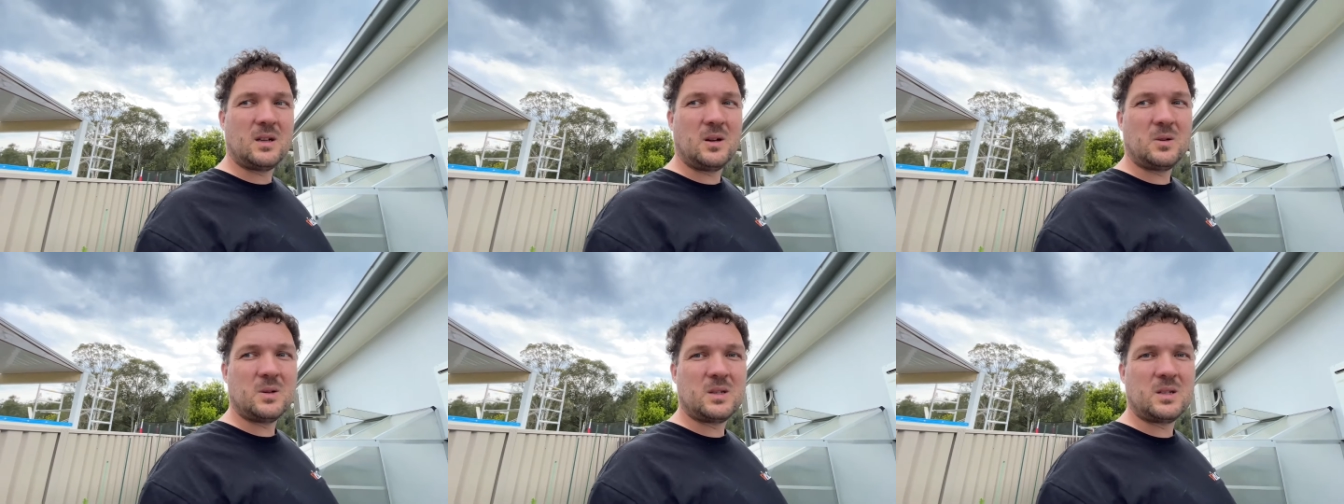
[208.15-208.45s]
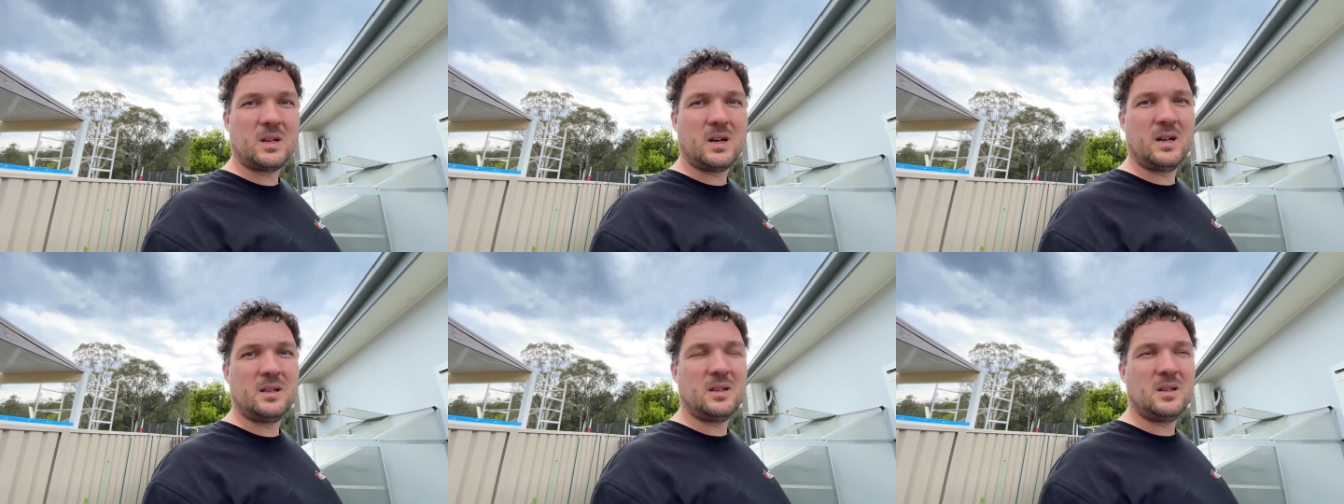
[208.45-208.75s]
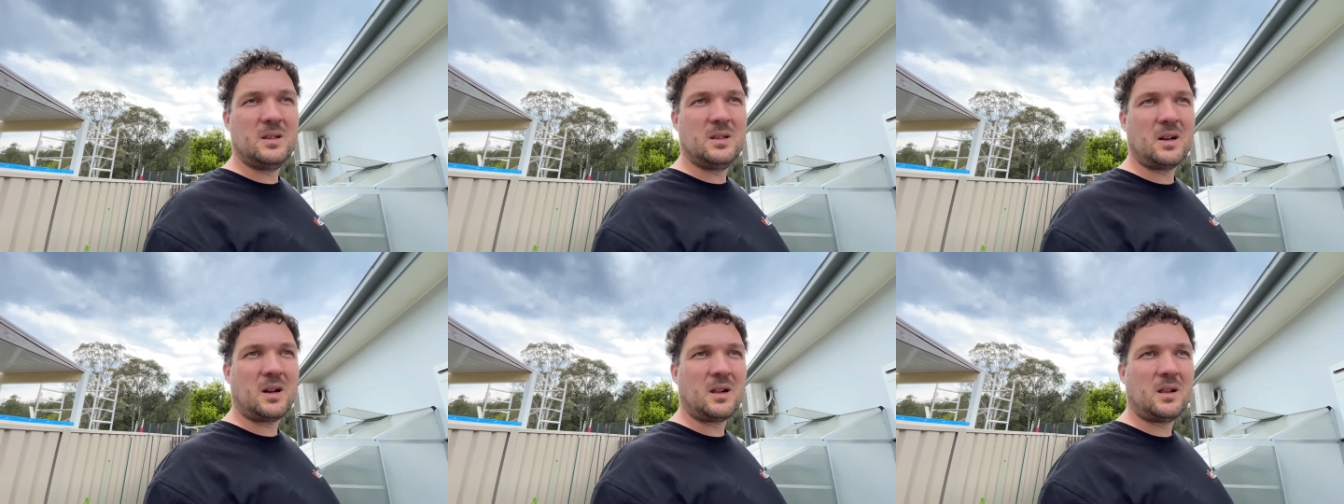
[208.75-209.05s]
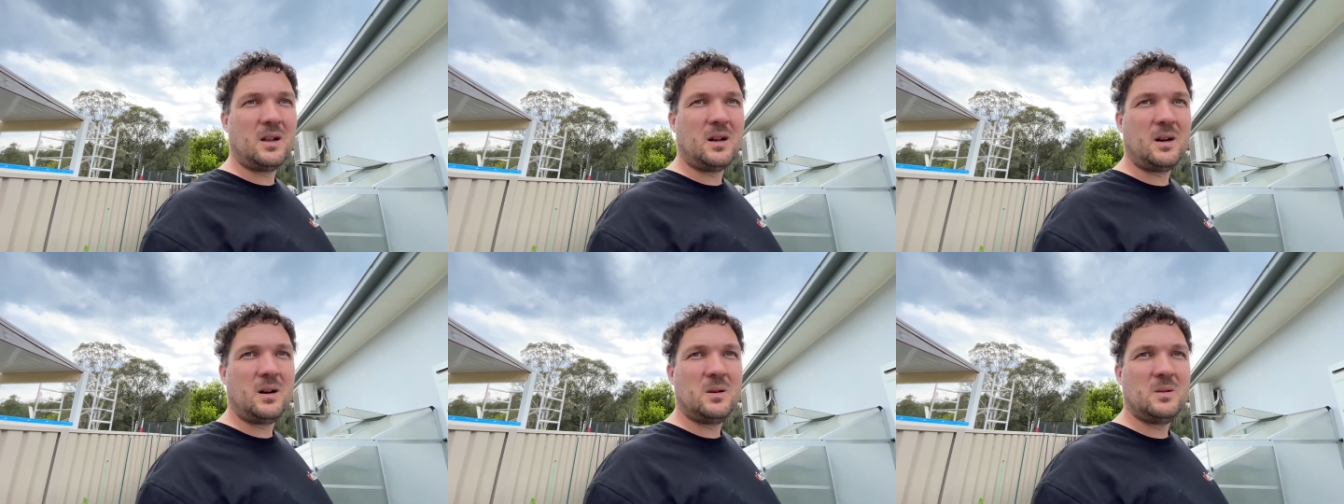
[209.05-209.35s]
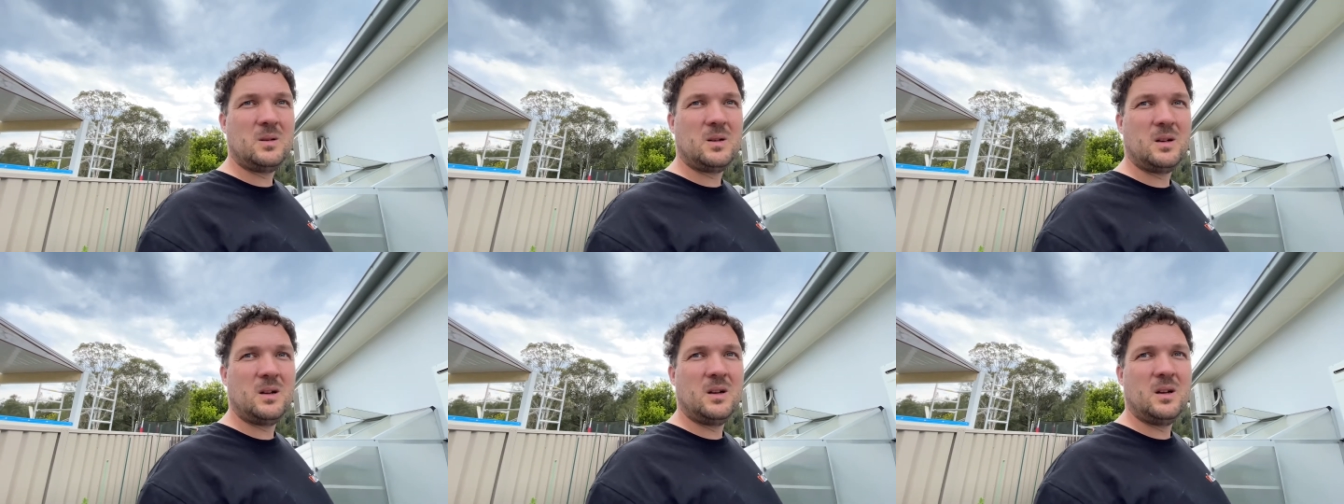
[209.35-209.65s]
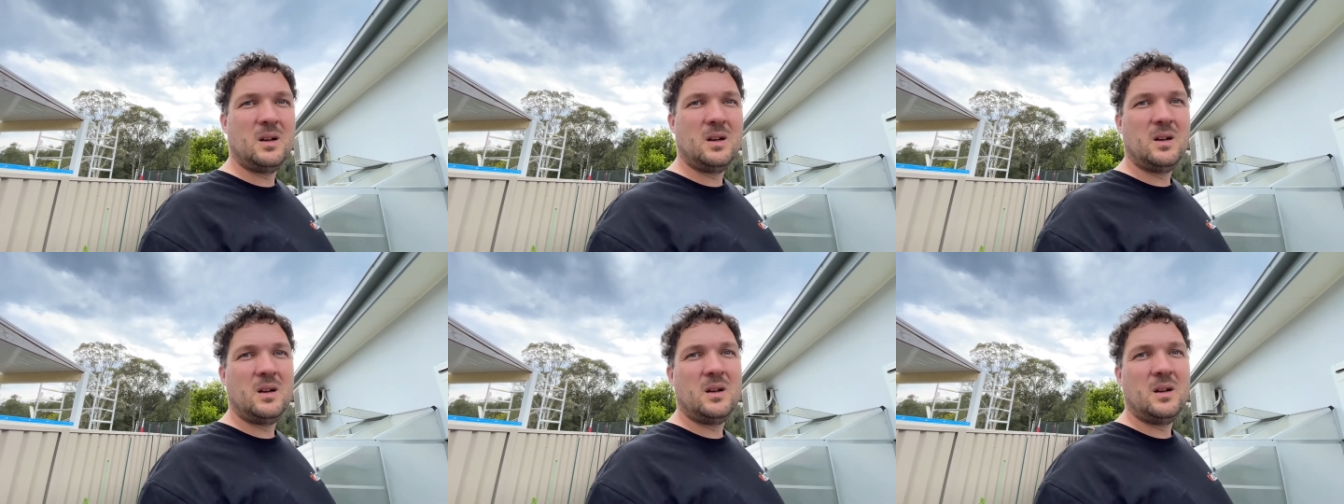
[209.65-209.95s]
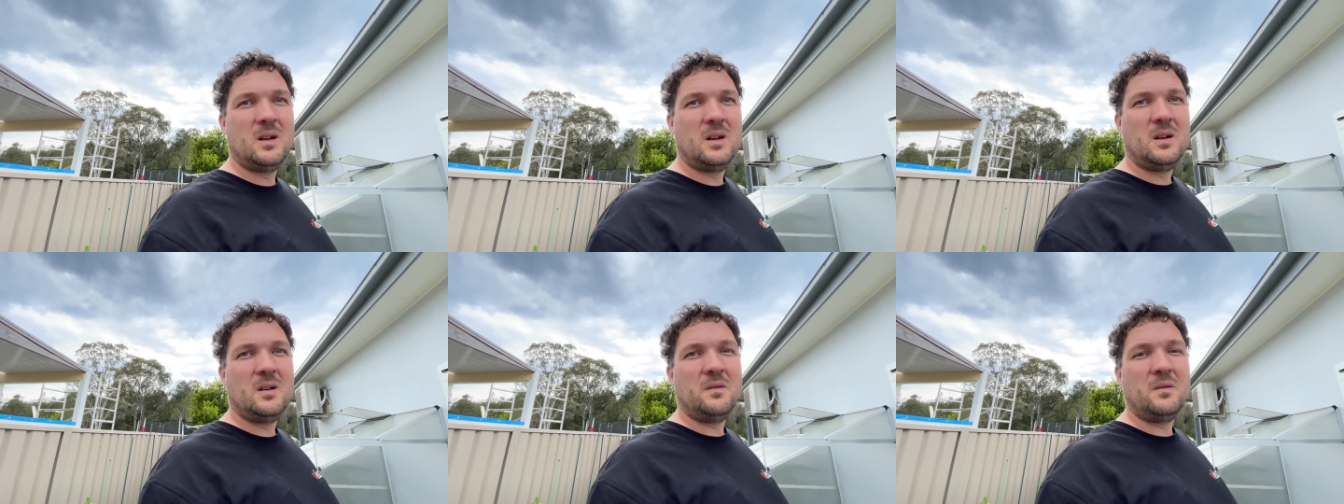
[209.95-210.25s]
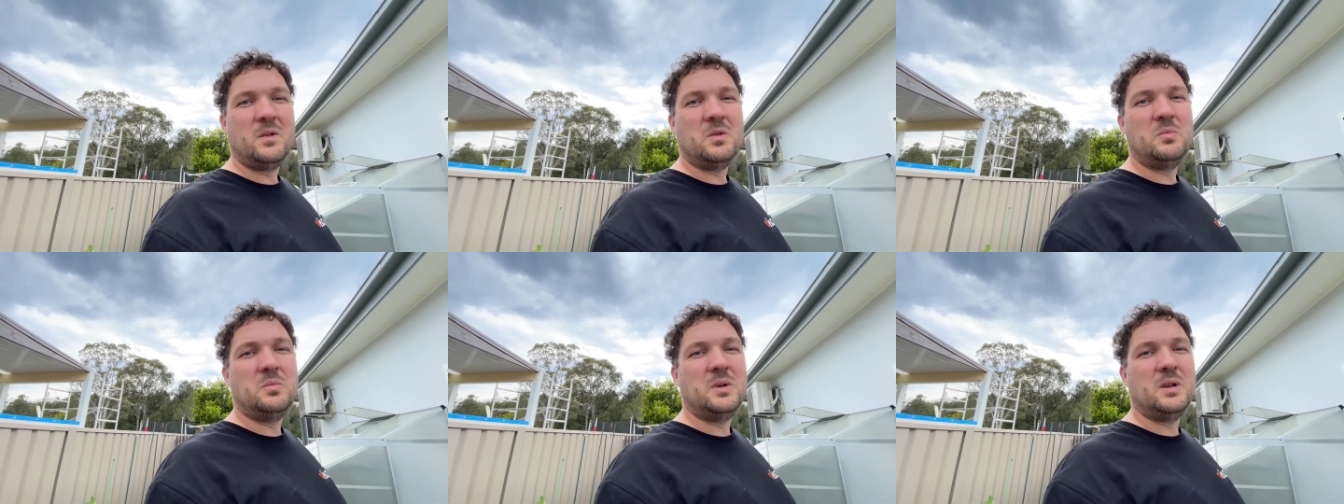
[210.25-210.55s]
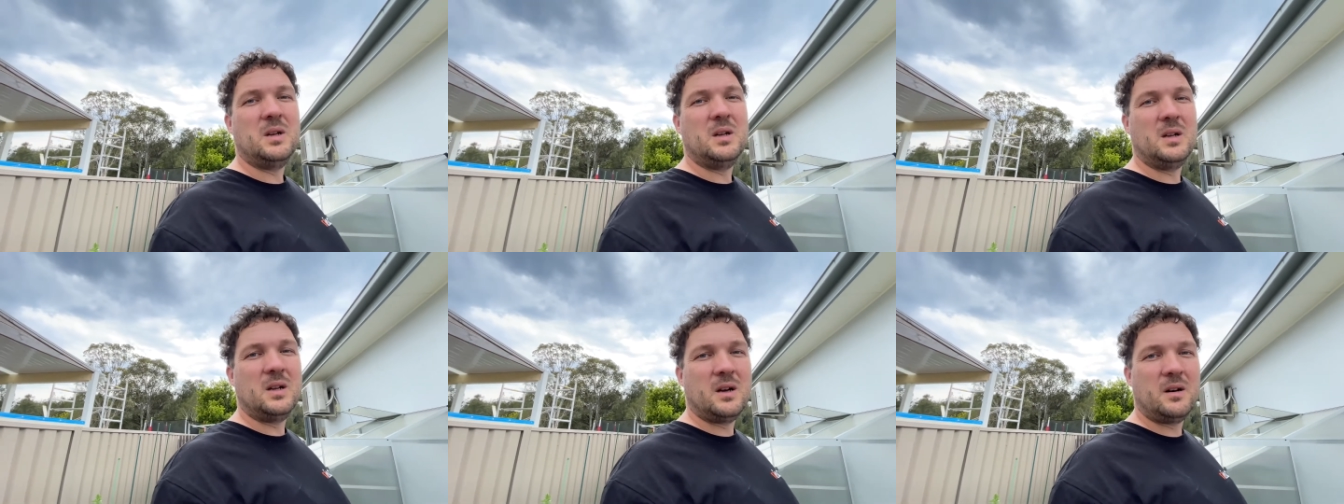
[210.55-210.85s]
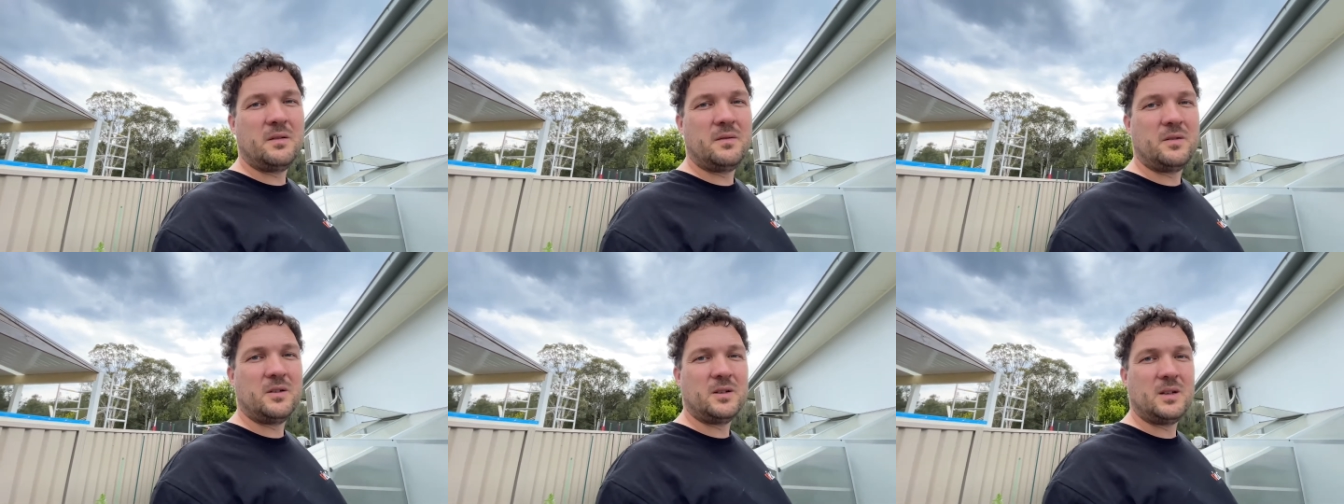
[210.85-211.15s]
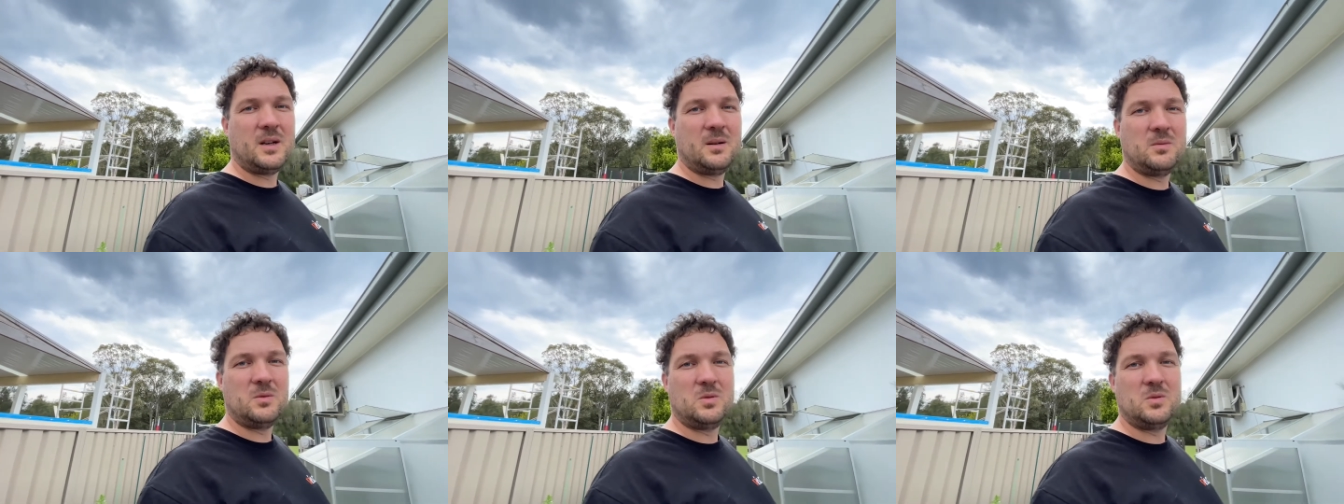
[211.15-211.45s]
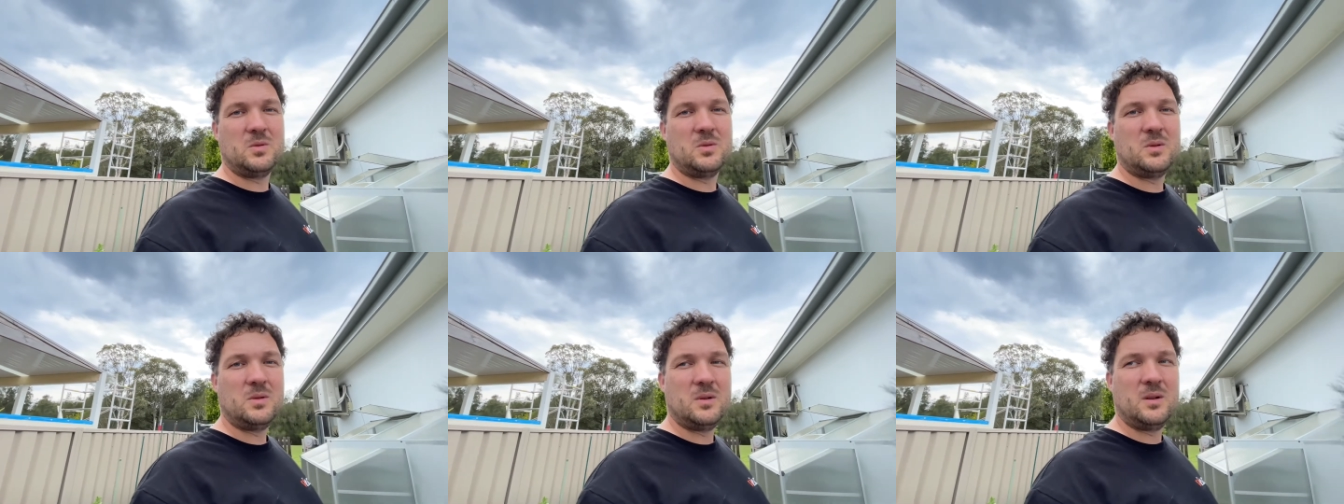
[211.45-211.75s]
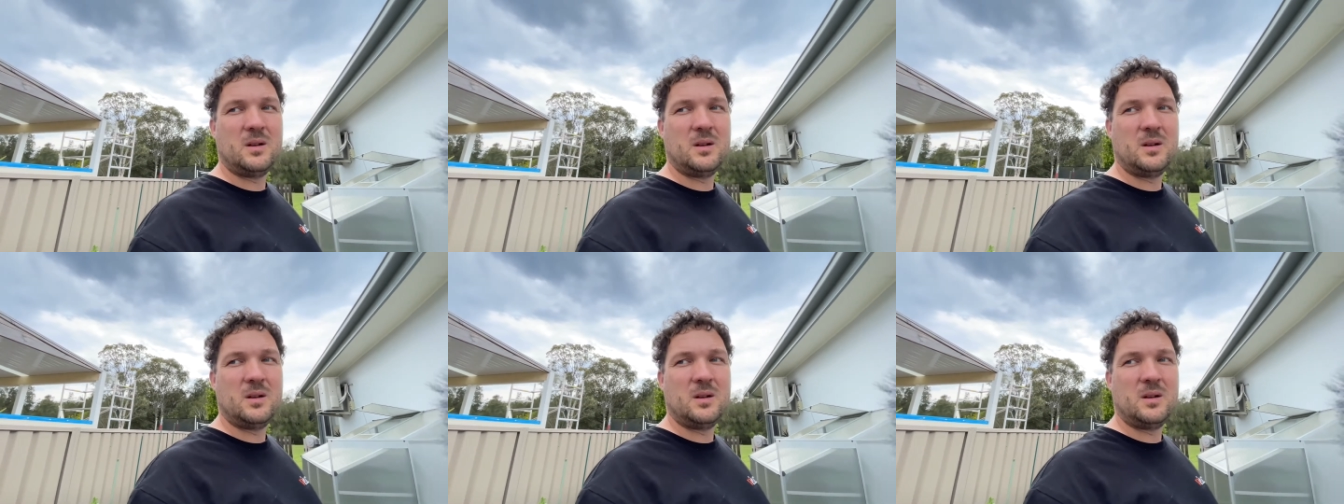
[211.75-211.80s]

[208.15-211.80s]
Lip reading: outside in the cloud will be enough for them to